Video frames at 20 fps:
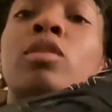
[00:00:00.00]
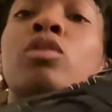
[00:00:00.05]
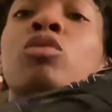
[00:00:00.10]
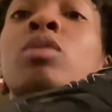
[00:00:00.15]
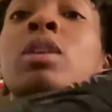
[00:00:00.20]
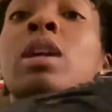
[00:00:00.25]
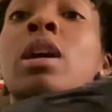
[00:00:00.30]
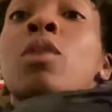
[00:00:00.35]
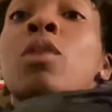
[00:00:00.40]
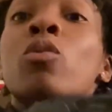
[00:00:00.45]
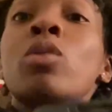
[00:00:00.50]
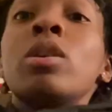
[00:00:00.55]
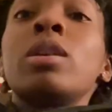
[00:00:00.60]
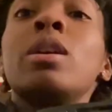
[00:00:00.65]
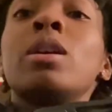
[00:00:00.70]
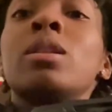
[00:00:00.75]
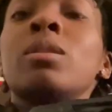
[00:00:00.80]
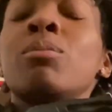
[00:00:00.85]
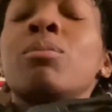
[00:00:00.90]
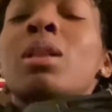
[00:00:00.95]
You can wear the
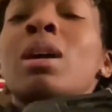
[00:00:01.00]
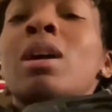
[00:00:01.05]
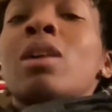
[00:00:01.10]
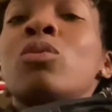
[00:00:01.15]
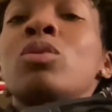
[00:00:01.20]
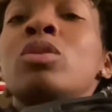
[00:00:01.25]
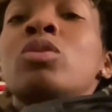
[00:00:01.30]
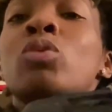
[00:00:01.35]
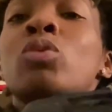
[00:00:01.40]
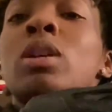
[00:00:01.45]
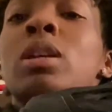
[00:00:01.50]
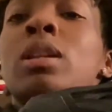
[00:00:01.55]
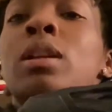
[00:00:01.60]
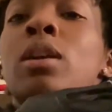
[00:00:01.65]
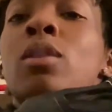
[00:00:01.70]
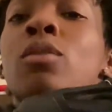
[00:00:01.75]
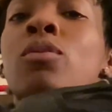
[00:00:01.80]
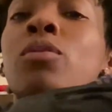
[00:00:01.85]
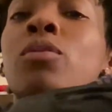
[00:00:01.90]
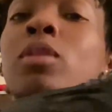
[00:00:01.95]
other black ones with any
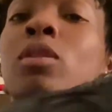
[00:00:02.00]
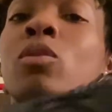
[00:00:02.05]
outfit